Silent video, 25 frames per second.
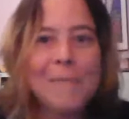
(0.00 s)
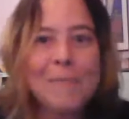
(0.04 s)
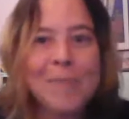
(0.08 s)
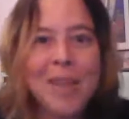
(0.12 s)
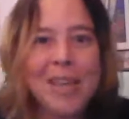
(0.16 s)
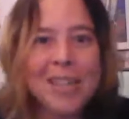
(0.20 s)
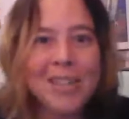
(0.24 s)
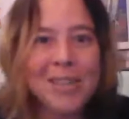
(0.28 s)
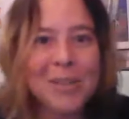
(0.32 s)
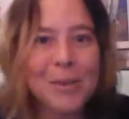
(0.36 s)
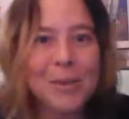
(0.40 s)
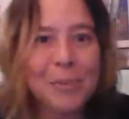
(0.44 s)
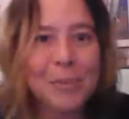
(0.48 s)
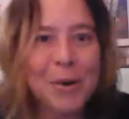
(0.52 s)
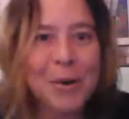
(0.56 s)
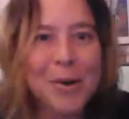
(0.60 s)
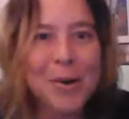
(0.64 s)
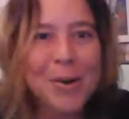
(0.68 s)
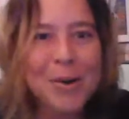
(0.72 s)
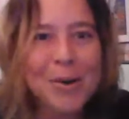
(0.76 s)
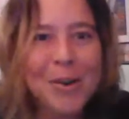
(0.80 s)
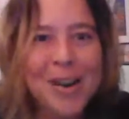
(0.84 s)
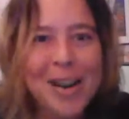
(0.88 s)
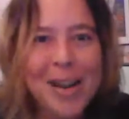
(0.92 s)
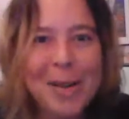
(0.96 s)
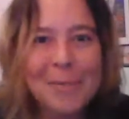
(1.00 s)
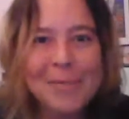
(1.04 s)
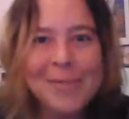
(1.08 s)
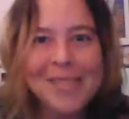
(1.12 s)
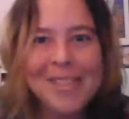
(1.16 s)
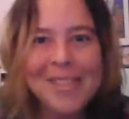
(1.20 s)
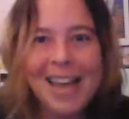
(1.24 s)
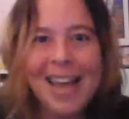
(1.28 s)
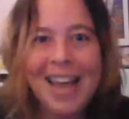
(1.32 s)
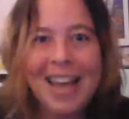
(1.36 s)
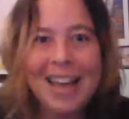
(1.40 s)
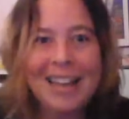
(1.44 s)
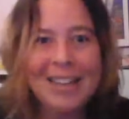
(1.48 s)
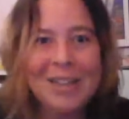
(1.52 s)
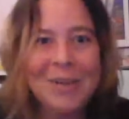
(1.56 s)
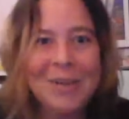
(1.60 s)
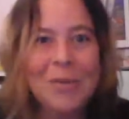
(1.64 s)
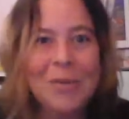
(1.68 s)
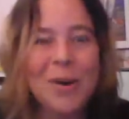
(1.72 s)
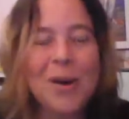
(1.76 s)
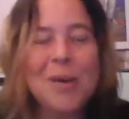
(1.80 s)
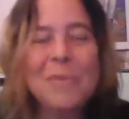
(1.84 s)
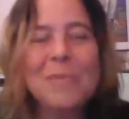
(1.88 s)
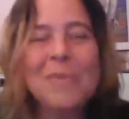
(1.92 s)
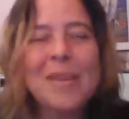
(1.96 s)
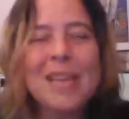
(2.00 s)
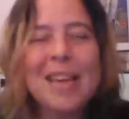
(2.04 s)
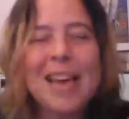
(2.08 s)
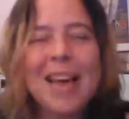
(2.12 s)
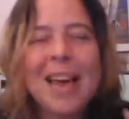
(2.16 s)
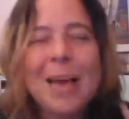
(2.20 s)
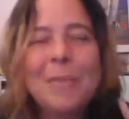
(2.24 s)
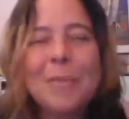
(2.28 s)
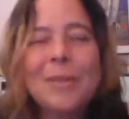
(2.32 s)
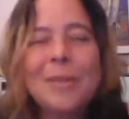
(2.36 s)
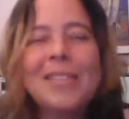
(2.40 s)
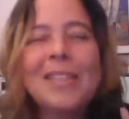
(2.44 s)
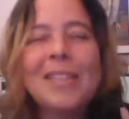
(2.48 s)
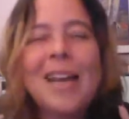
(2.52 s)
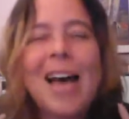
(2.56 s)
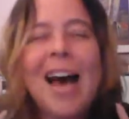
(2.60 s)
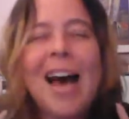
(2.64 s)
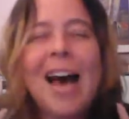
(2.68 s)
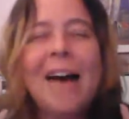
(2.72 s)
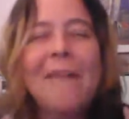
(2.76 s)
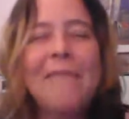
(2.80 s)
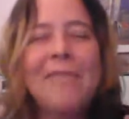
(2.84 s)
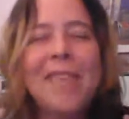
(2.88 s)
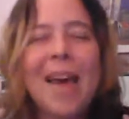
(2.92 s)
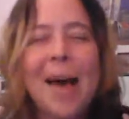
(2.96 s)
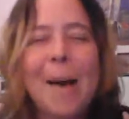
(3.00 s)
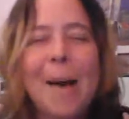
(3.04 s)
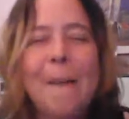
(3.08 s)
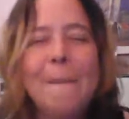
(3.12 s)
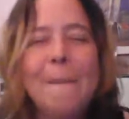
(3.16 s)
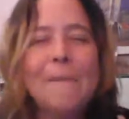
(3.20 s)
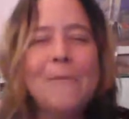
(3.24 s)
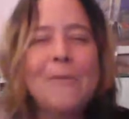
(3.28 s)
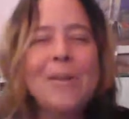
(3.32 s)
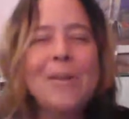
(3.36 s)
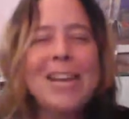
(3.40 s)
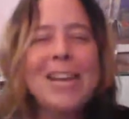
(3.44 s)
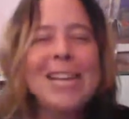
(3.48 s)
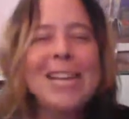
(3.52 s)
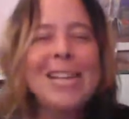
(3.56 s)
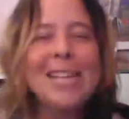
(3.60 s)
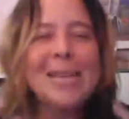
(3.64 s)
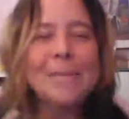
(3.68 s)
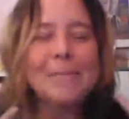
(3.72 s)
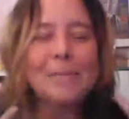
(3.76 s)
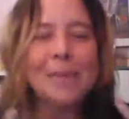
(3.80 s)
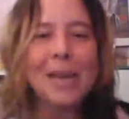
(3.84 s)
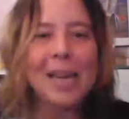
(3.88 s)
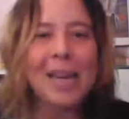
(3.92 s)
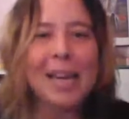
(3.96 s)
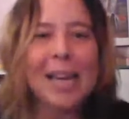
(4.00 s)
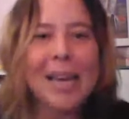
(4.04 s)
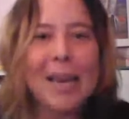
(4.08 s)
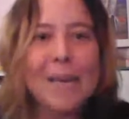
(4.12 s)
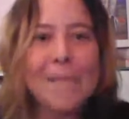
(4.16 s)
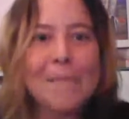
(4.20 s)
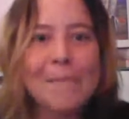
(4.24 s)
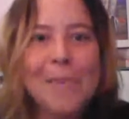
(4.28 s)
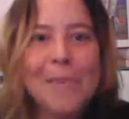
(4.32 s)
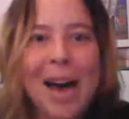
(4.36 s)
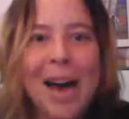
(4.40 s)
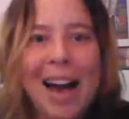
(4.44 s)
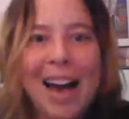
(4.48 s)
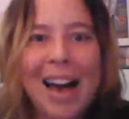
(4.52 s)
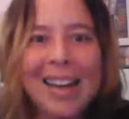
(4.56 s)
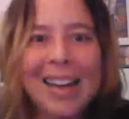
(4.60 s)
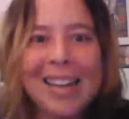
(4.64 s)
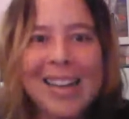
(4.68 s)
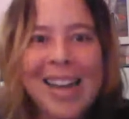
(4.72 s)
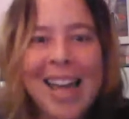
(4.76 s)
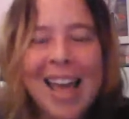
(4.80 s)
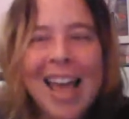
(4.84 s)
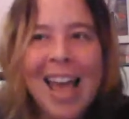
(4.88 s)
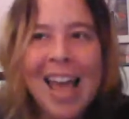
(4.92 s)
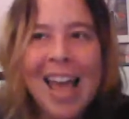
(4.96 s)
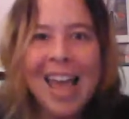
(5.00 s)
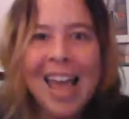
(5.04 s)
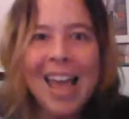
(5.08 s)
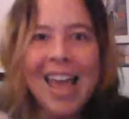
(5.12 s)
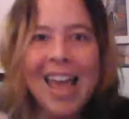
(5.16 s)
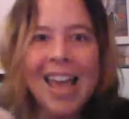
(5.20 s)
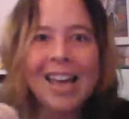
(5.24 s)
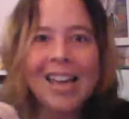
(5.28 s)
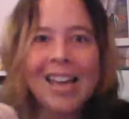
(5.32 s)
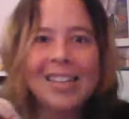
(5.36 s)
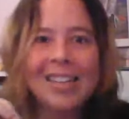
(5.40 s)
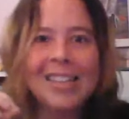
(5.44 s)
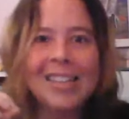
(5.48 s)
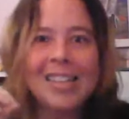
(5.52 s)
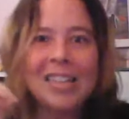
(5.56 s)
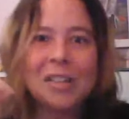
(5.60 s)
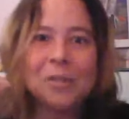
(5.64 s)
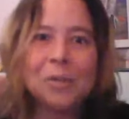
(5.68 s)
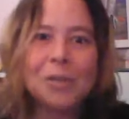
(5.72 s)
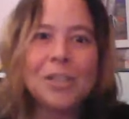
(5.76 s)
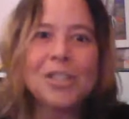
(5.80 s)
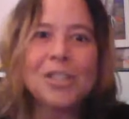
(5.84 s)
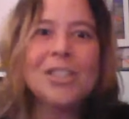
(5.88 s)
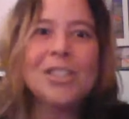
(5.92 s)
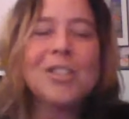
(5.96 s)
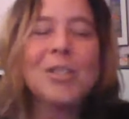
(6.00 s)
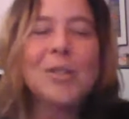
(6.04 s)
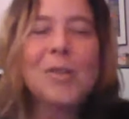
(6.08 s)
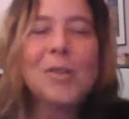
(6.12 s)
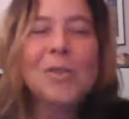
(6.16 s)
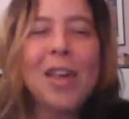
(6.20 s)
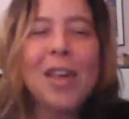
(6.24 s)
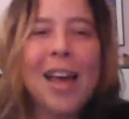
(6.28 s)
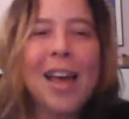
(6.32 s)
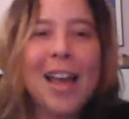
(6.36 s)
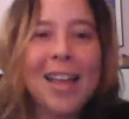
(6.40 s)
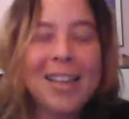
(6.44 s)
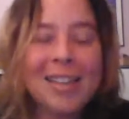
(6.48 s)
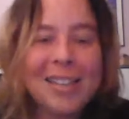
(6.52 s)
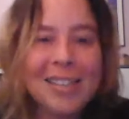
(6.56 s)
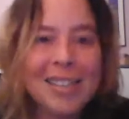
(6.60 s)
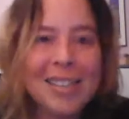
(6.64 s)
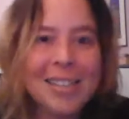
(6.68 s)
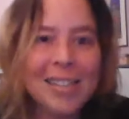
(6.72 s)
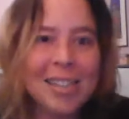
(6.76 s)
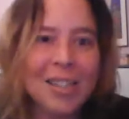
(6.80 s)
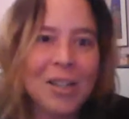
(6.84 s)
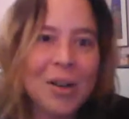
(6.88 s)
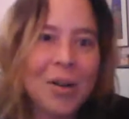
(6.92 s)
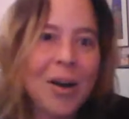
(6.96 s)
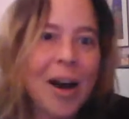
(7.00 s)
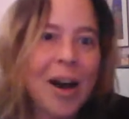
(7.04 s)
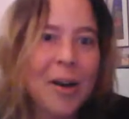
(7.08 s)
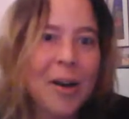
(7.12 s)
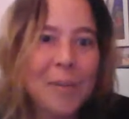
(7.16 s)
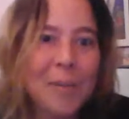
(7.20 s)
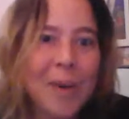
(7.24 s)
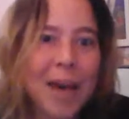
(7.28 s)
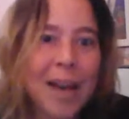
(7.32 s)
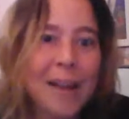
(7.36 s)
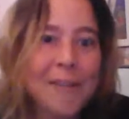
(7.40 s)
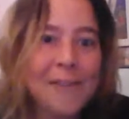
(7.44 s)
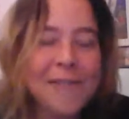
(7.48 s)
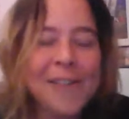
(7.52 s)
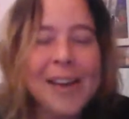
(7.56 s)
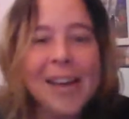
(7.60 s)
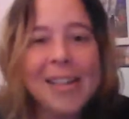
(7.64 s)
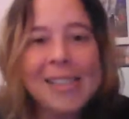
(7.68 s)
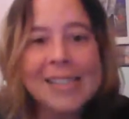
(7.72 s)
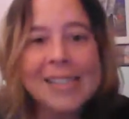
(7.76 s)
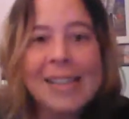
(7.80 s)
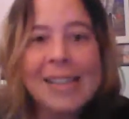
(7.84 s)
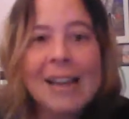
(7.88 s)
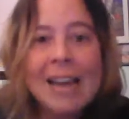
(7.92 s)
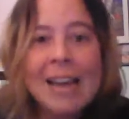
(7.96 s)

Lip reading: in your programs, and you want to be able to have that really big impact. And in order to do that, you need to know how to manifest.